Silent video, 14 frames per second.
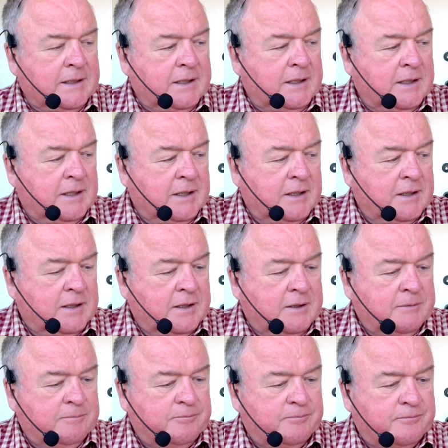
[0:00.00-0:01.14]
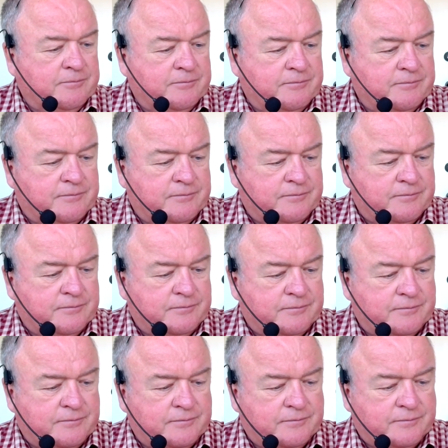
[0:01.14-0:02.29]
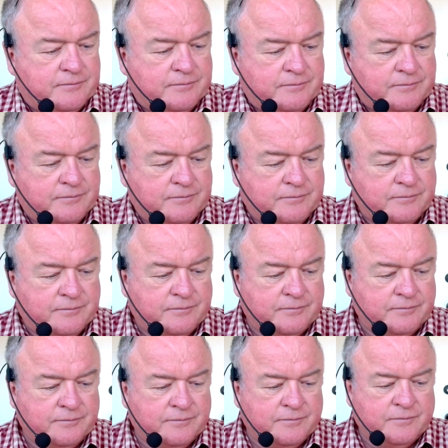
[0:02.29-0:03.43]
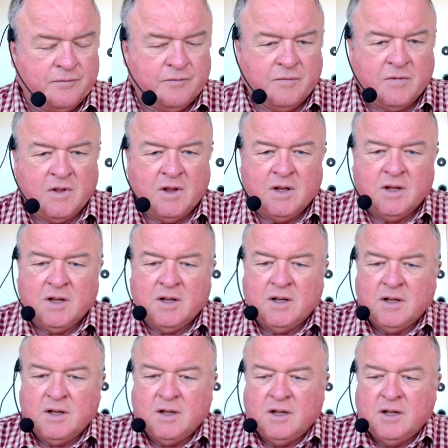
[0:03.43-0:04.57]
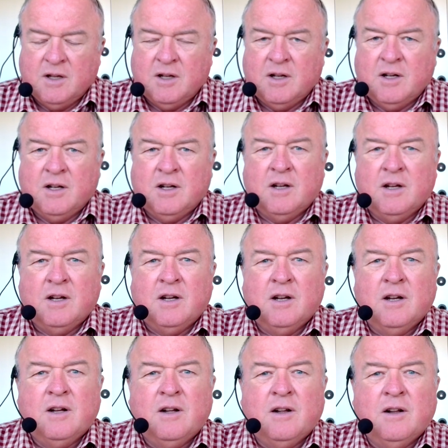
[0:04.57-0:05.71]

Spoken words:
(no one is talking)